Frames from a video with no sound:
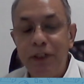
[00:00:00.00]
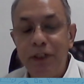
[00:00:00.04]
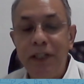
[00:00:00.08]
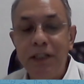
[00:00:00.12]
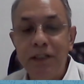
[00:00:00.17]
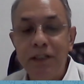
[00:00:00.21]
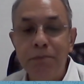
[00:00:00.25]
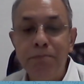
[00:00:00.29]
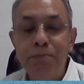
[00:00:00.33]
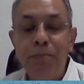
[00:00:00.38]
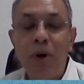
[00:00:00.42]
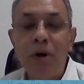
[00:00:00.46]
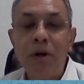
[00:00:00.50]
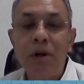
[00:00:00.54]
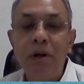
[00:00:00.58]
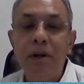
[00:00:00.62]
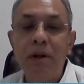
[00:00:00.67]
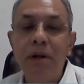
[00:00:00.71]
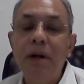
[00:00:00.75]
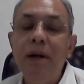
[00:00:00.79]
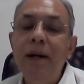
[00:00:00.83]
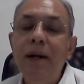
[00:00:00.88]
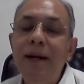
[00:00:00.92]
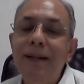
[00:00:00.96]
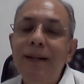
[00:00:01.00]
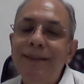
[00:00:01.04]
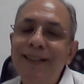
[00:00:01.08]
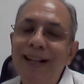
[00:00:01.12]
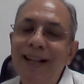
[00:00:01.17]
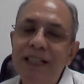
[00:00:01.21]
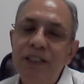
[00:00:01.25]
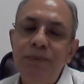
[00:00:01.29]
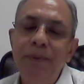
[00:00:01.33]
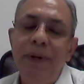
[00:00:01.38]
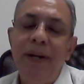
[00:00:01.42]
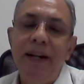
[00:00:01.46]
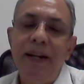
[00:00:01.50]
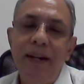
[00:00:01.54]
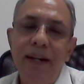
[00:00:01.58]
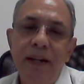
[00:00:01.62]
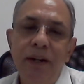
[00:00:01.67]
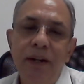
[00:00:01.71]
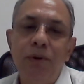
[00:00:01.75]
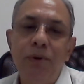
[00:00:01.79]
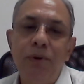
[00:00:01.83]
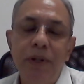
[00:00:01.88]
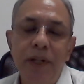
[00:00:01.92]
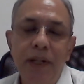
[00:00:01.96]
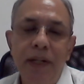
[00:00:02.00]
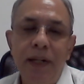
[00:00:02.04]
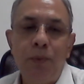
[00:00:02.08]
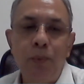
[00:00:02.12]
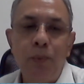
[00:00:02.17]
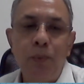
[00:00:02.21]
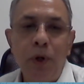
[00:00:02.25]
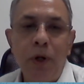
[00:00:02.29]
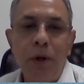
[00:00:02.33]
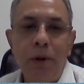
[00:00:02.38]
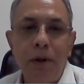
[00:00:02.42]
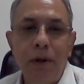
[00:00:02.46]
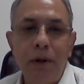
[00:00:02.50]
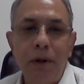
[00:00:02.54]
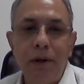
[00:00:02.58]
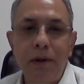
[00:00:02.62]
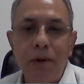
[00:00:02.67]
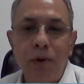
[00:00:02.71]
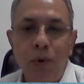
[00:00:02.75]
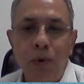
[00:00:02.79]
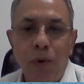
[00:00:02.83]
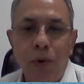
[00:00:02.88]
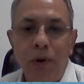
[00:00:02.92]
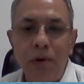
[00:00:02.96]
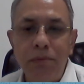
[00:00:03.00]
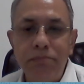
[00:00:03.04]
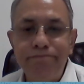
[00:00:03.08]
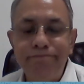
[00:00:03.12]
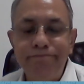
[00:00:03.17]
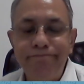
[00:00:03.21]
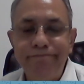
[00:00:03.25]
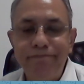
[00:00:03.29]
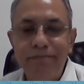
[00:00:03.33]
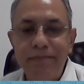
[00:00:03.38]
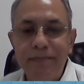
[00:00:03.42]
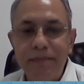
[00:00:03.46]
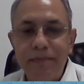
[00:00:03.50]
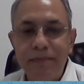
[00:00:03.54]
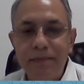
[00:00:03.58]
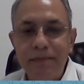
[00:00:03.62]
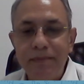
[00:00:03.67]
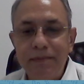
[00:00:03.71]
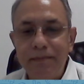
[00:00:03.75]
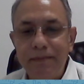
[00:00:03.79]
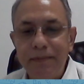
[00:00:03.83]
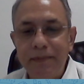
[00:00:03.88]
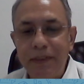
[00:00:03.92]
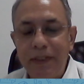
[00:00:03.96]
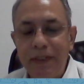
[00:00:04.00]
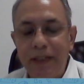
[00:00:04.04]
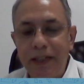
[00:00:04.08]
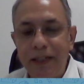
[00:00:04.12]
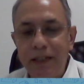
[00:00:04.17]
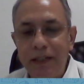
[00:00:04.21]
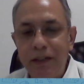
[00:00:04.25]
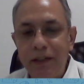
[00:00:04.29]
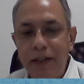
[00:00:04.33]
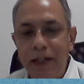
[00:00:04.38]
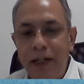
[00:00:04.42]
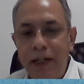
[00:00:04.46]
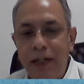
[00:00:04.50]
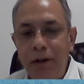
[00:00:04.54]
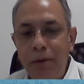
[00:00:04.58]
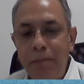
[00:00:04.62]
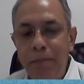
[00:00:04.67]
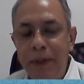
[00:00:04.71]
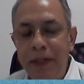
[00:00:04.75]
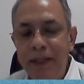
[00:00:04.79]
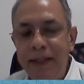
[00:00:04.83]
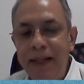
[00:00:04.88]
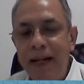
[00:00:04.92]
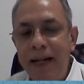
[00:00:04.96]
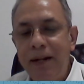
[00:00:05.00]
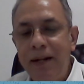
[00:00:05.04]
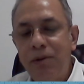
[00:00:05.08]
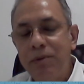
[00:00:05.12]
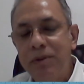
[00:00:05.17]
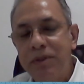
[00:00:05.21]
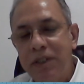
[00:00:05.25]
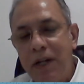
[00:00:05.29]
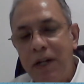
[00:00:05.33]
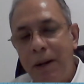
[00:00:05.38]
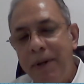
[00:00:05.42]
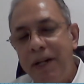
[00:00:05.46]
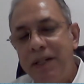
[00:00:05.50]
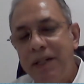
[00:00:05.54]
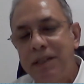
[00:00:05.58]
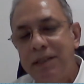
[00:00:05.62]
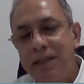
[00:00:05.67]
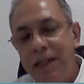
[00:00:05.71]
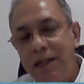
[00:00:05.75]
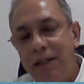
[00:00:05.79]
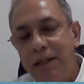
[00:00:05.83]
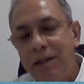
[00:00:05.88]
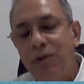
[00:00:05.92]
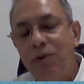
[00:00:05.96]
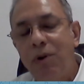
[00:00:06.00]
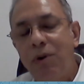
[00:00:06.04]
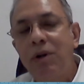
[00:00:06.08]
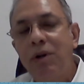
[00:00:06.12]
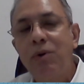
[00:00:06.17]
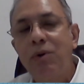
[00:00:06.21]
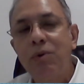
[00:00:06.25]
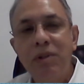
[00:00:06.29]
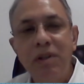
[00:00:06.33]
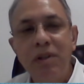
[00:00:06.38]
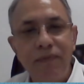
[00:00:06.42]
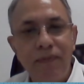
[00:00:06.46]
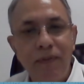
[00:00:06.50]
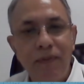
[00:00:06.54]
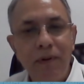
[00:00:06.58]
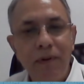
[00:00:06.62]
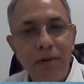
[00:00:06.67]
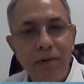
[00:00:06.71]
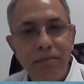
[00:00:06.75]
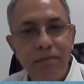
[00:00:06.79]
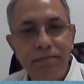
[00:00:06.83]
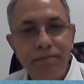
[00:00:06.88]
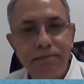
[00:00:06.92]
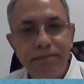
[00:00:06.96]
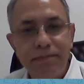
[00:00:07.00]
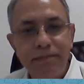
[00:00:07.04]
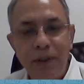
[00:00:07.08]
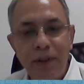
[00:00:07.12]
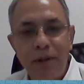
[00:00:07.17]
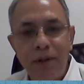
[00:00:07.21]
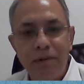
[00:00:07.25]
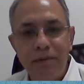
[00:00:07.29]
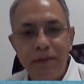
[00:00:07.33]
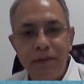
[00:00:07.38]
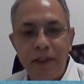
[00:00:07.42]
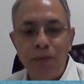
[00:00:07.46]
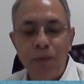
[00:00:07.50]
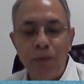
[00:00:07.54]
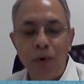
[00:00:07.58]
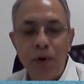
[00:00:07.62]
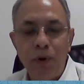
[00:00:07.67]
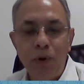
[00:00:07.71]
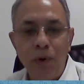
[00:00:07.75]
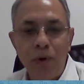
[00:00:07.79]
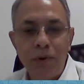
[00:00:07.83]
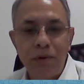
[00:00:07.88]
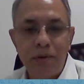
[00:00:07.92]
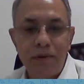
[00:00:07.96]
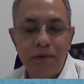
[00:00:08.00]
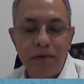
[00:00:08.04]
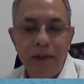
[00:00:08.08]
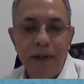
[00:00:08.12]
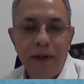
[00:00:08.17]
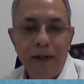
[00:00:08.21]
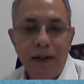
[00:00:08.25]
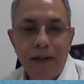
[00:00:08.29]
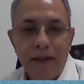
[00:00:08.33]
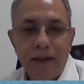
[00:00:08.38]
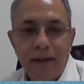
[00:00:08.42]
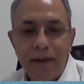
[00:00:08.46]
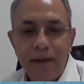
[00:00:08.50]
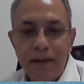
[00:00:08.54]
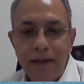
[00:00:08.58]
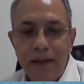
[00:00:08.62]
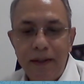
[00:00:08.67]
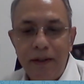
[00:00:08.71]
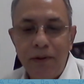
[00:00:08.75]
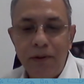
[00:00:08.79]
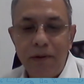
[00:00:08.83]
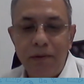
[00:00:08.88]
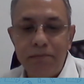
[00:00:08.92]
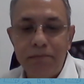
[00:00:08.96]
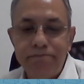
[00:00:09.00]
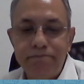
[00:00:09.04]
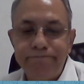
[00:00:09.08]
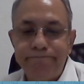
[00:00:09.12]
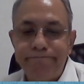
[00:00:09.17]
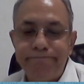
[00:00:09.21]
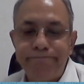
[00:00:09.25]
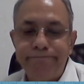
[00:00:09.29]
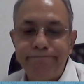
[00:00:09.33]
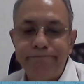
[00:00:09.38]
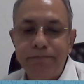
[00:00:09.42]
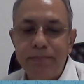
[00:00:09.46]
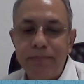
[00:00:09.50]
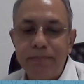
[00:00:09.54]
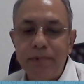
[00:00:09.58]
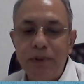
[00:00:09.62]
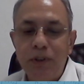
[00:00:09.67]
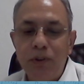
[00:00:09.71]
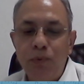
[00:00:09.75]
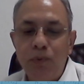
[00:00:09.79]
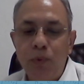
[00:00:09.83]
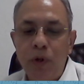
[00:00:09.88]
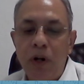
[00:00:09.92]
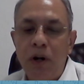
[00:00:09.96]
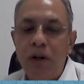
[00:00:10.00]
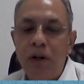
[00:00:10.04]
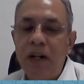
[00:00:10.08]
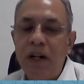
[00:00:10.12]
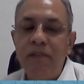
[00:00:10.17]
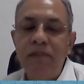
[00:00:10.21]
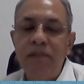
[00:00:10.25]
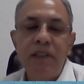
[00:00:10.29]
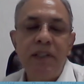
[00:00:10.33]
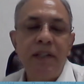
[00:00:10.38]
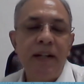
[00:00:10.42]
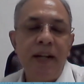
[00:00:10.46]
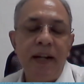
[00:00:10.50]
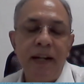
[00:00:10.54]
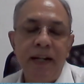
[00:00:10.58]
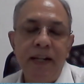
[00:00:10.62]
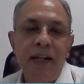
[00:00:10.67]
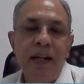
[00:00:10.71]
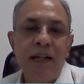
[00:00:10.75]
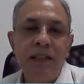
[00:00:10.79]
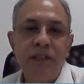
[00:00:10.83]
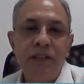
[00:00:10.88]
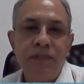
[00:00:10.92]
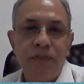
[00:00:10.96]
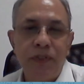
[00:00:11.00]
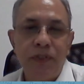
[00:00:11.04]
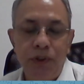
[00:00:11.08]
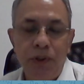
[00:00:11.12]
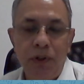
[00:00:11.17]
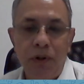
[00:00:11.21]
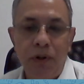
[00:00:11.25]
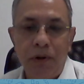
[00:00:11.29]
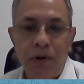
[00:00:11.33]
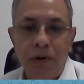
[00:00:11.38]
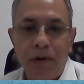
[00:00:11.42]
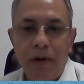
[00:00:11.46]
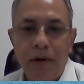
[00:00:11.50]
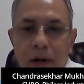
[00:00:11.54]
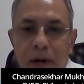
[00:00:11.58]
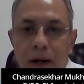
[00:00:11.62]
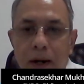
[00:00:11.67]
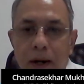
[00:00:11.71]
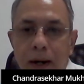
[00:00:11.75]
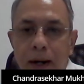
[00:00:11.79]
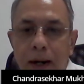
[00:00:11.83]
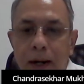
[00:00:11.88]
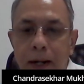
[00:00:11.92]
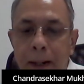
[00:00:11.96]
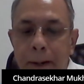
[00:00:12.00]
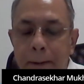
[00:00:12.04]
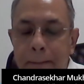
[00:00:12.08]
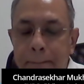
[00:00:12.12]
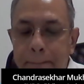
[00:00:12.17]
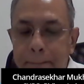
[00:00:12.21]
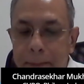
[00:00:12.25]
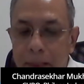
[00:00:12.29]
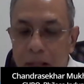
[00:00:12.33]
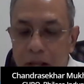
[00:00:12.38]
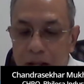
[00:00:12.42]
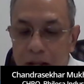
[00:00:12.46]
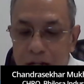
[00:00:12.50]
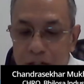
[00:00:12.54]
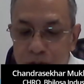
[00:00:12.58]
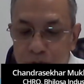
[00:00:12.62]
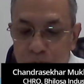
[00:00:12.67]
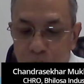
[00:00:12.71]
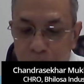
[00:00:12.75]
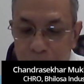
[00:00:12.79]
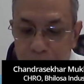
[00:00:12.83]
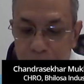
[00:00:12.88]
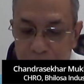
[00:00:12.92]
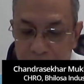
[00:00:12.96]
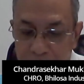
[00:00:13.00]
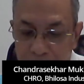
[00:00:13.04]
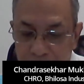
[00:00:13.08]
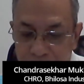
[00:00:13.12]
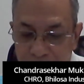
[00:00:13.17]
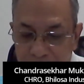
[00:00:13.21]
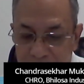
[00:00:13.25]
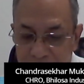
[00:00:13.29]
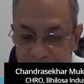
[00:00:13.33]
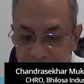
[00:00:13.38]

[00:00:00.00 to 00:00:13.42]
is important. That's where, you know, it would go. It will be there to some extent, not to the full, you know, it won't go, you know, will not cover the 9 yards for sure. So if